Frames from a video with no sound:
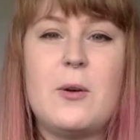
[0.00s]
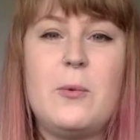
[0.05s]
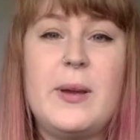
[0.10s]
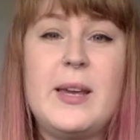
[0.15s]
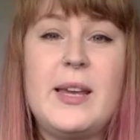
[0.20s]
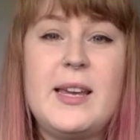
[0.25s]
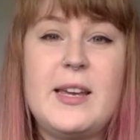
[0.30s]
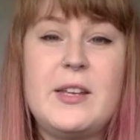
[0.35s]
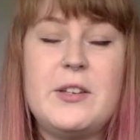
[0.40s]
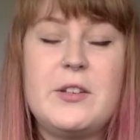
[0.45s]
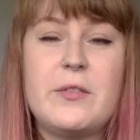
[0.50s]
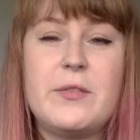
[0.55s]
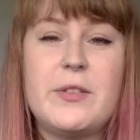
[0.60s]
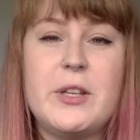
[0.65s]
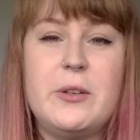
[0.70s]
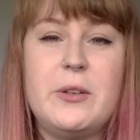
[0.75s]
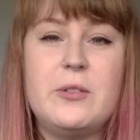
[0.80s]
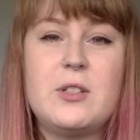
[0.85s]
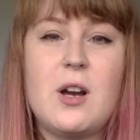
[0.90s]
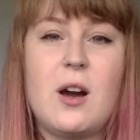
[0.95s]
We
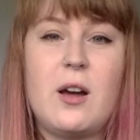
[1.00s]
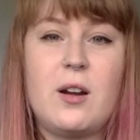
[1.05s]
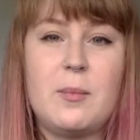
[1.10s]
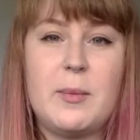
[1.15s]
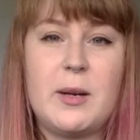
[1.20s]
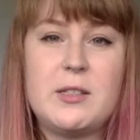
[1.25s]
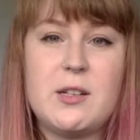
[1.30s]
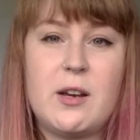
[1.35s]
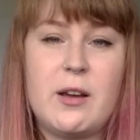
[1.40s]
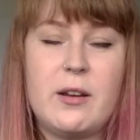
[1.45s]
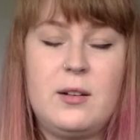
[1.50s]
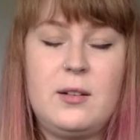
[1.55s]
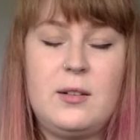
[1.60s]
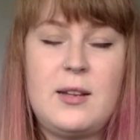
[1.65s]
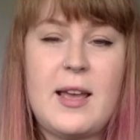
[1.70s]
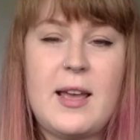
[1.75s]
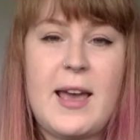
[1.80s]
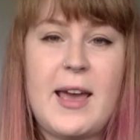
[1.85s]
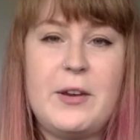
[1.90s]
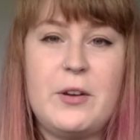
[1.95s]
interviewed Conor McDonnell,
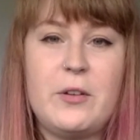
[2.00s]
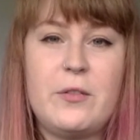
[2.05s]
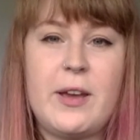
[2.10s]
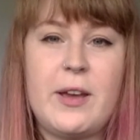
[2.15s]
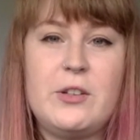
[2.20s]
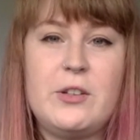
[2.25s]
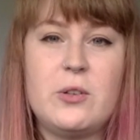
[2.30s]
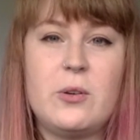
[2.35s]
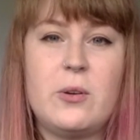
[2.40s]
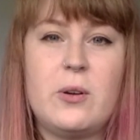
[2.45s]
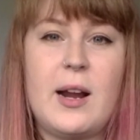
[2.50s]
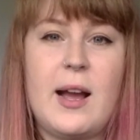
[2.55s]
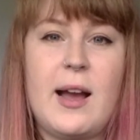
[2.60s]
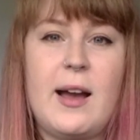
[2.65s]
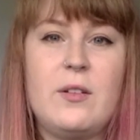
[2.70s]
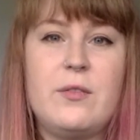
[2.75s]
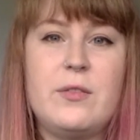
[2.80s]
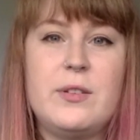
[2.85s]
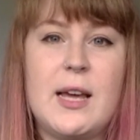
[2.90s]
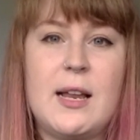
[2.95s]
Head of HR
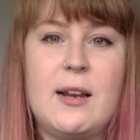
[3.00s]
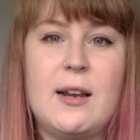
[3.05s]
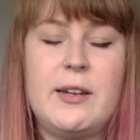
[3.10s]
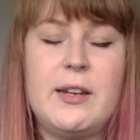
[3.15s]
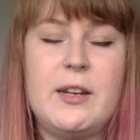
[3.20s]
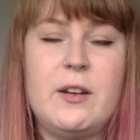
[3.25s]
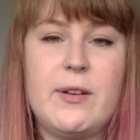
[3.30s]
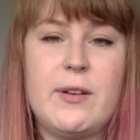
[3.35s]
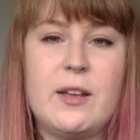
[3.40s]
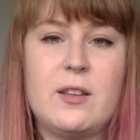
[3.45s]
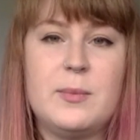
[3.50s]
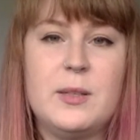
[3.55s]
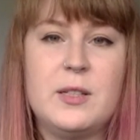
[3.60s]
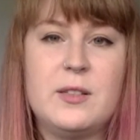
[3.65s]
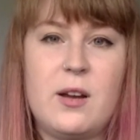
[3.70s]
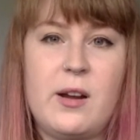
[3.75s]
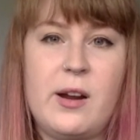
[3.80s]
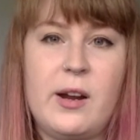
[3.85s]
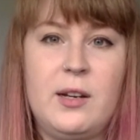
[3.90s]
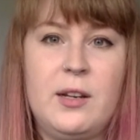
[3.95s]
at Fidelity Investments
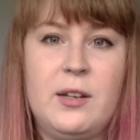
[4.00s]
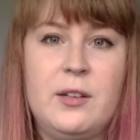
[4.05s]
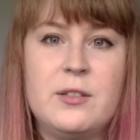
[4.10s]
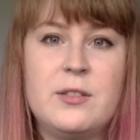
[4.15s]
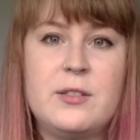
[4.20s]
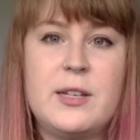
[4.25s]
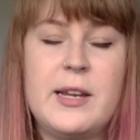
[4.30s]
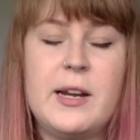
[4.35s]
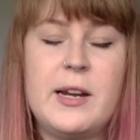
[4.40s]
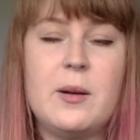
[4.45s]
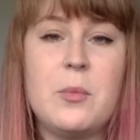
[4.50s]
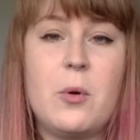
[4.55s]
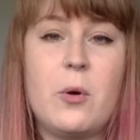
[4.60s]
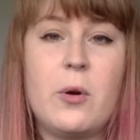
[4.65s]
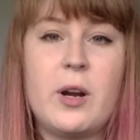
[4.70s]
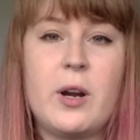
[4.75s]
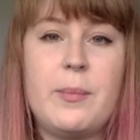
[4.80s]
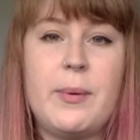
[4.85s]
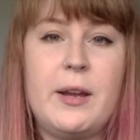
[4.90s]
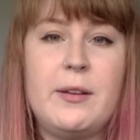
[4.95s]
Ireland, to hear more
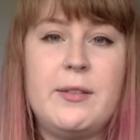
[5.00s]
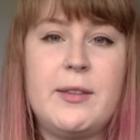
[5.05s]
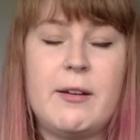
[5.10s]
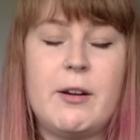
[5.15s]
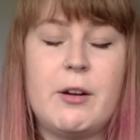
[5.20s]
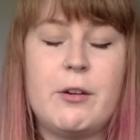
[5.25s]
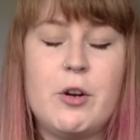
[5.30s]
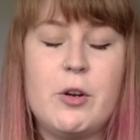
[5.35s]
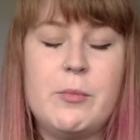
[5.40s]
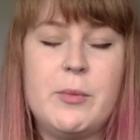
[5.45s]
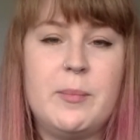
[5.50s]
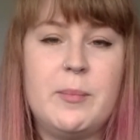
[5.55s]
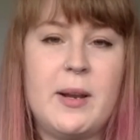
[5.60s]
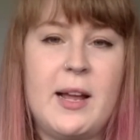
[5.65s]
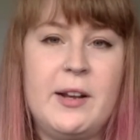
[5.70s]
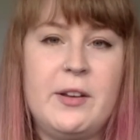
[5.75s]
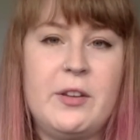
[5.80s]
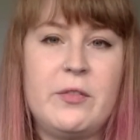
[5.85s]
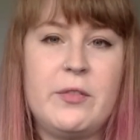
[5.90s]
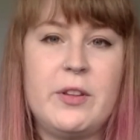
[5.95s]
about their recruitment
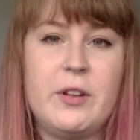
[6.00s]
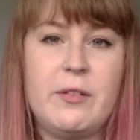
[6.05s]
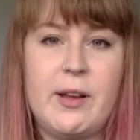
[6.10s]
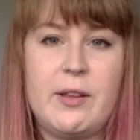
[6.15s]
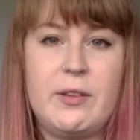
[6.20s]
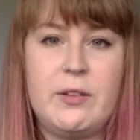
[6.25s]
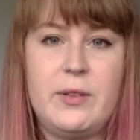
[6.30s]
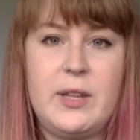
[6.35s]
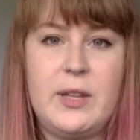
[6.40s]
plans for the rest of